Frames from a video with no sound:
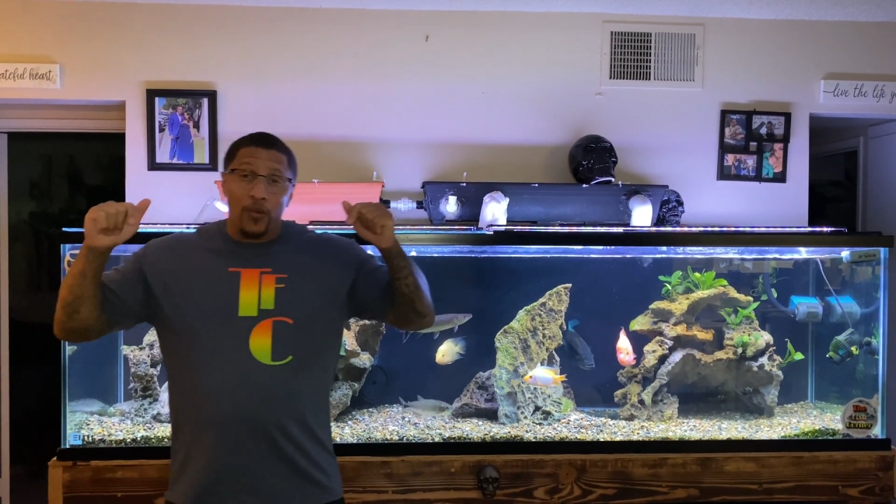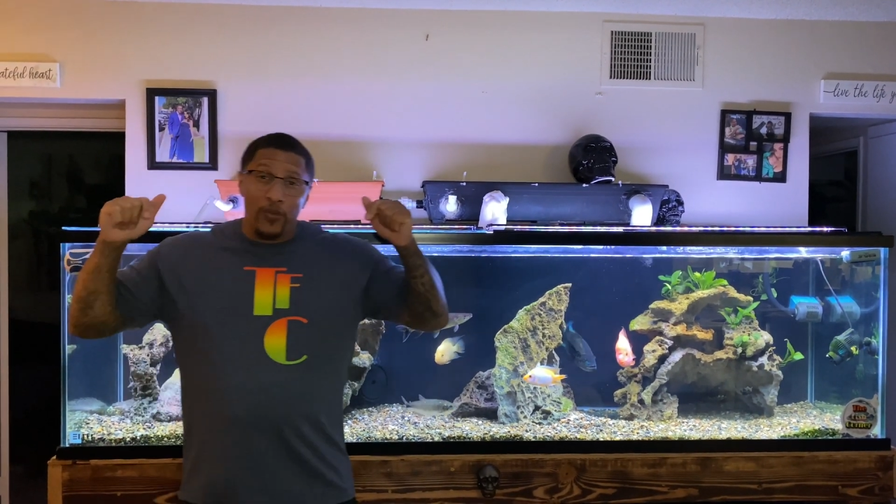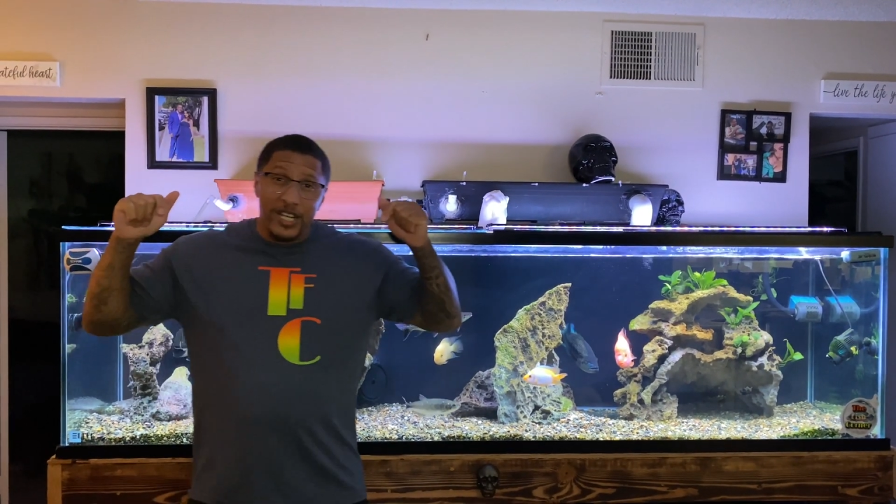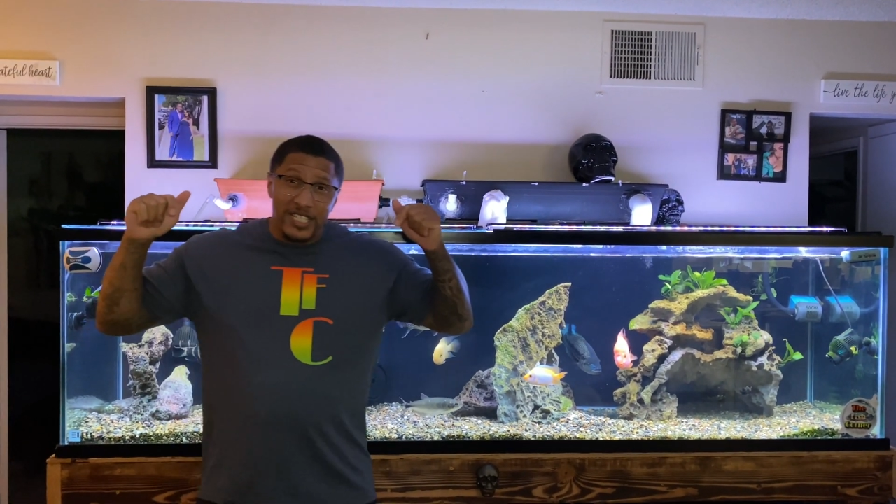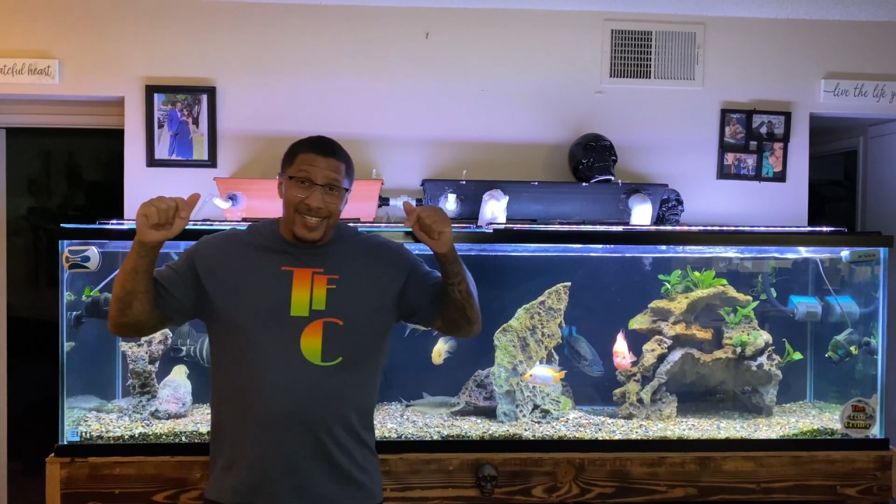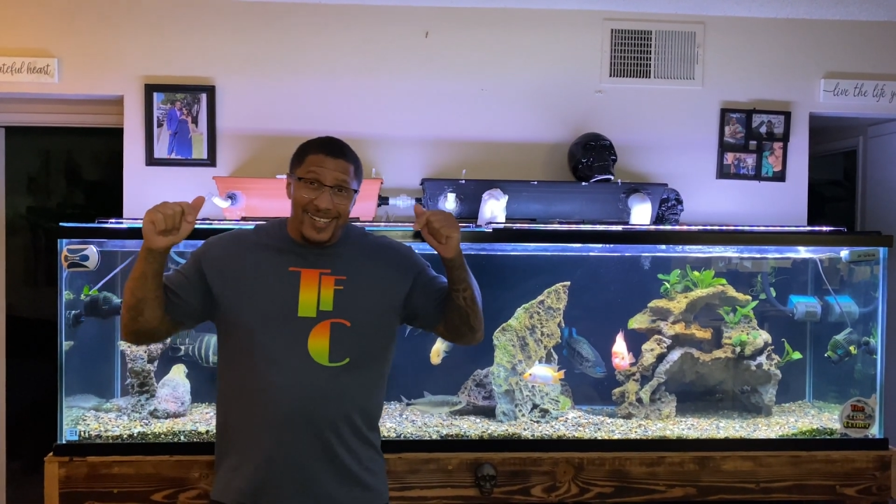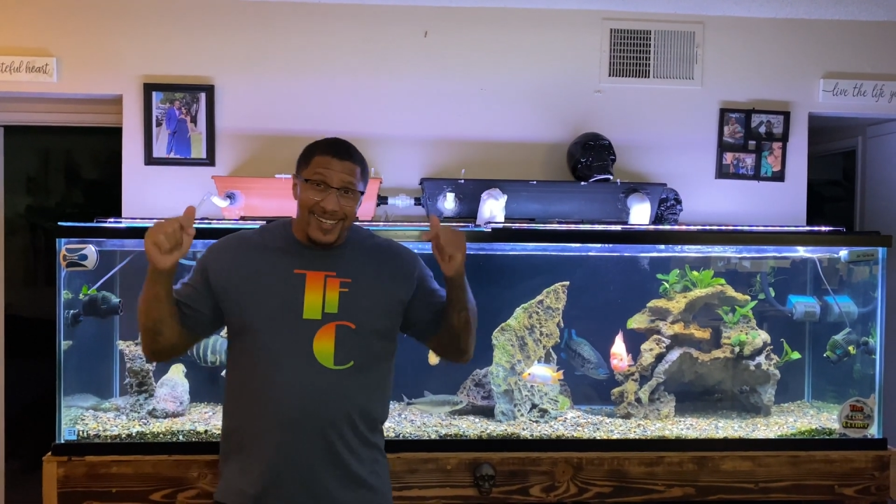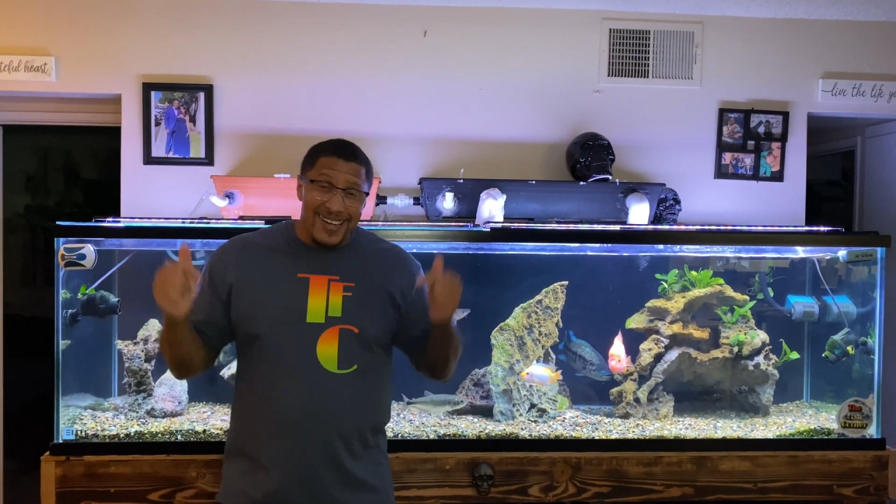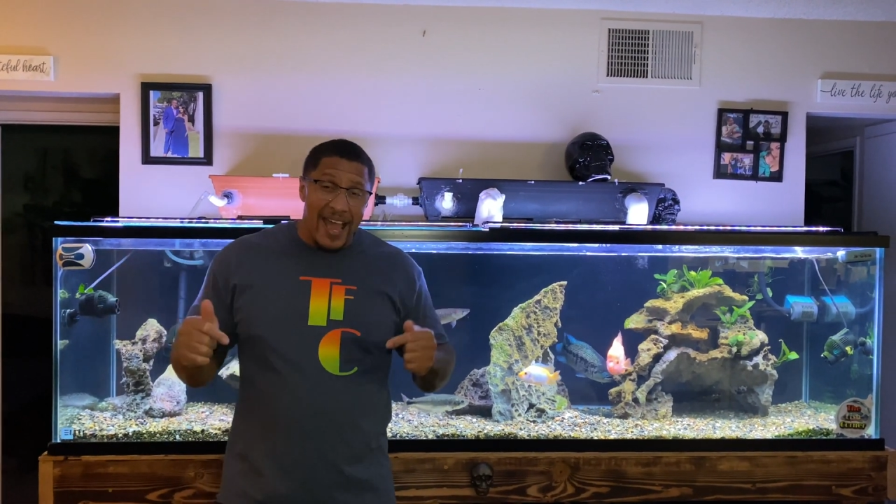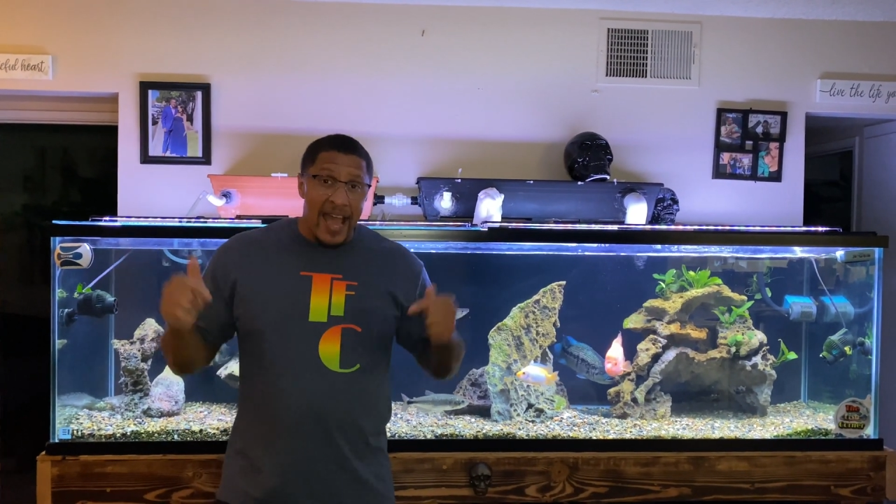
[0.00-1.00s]
we should
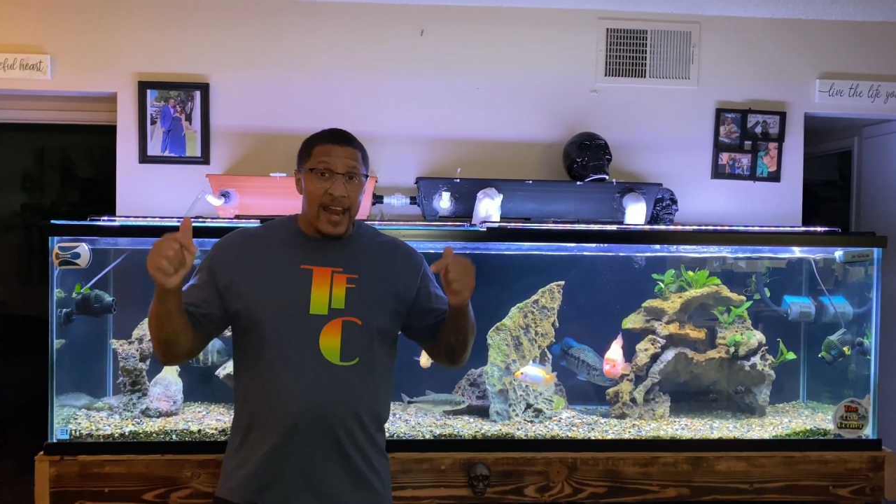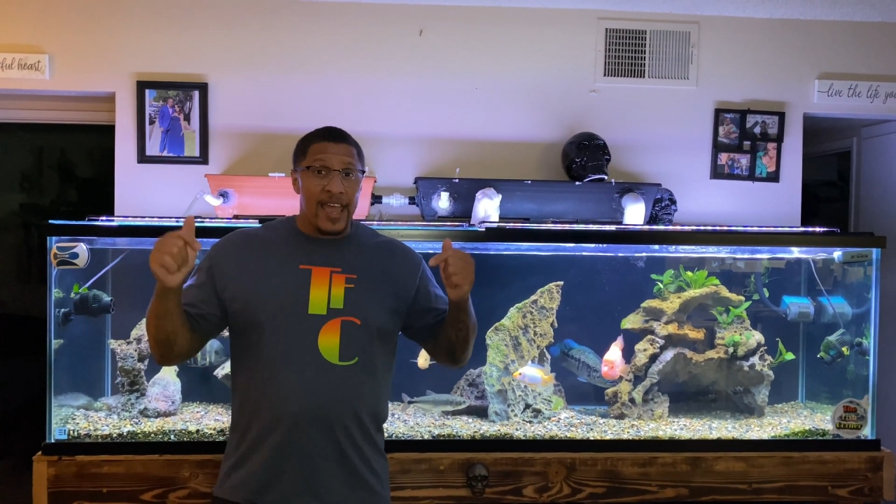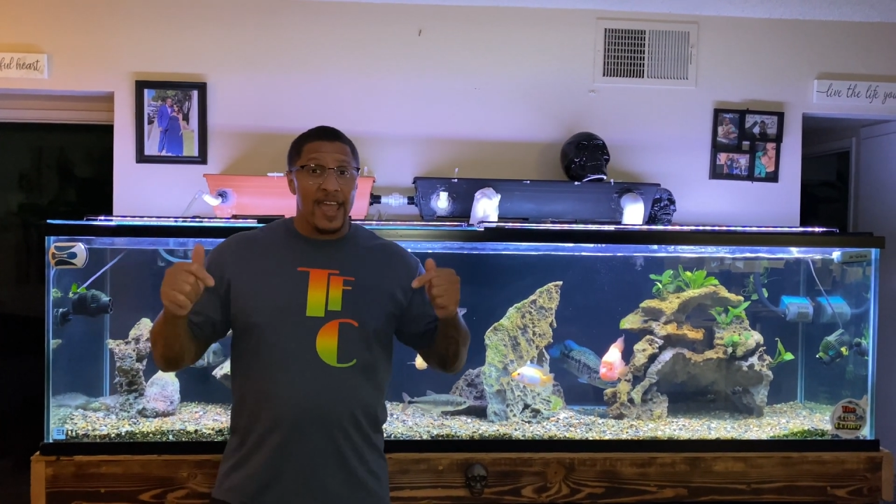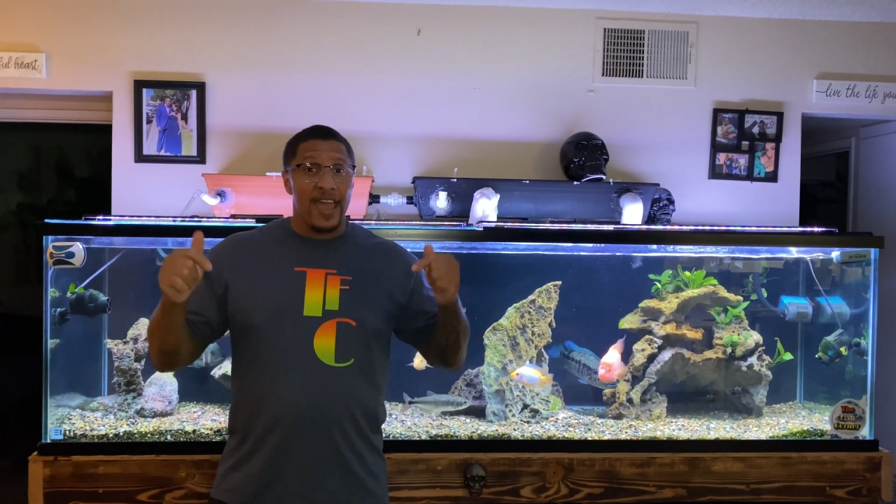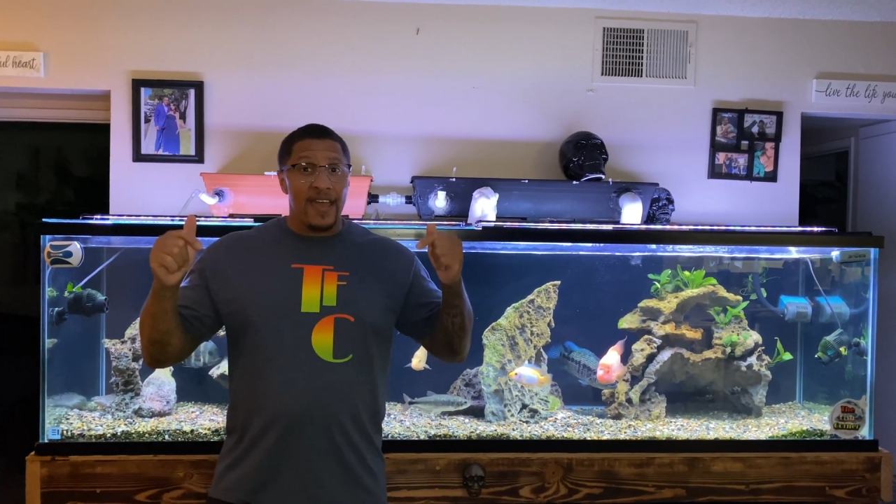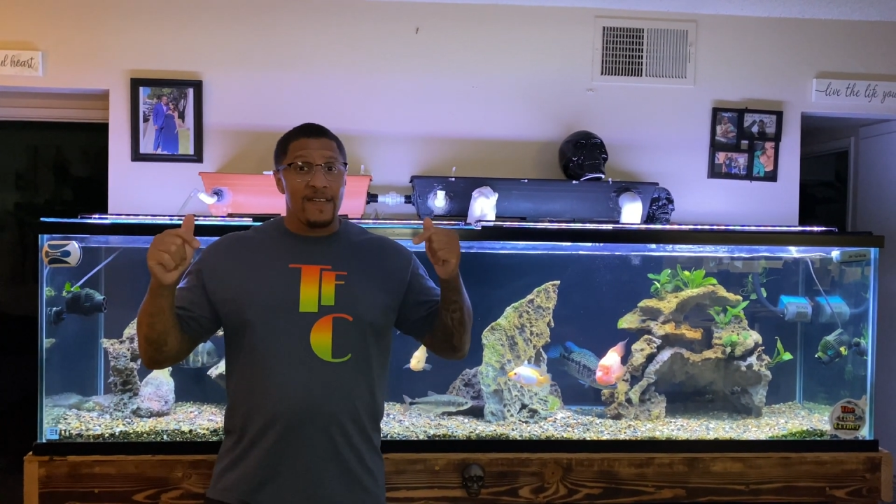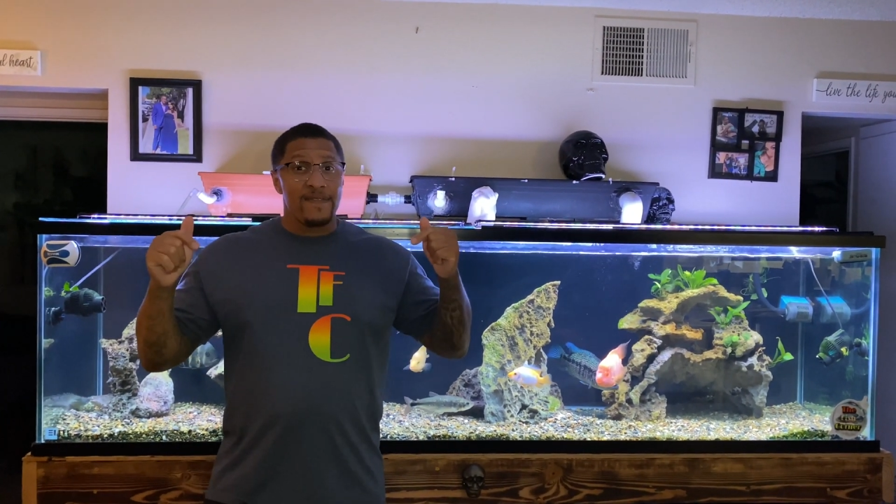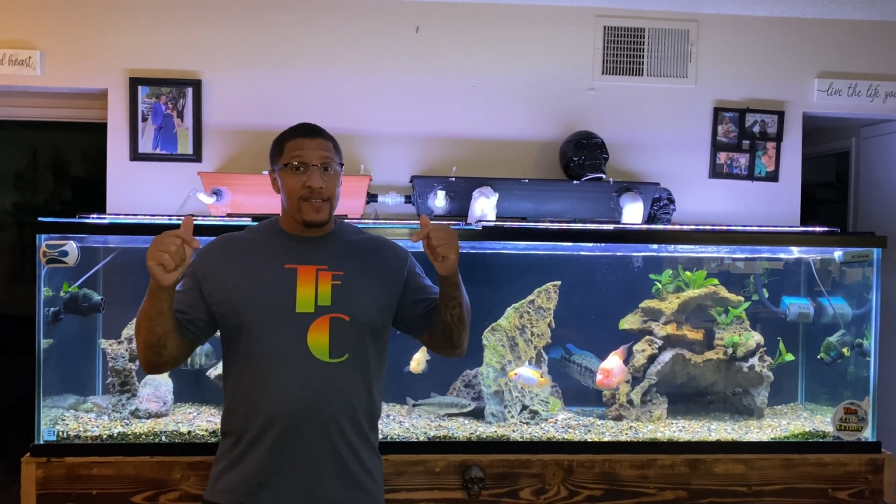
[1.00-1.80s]
not have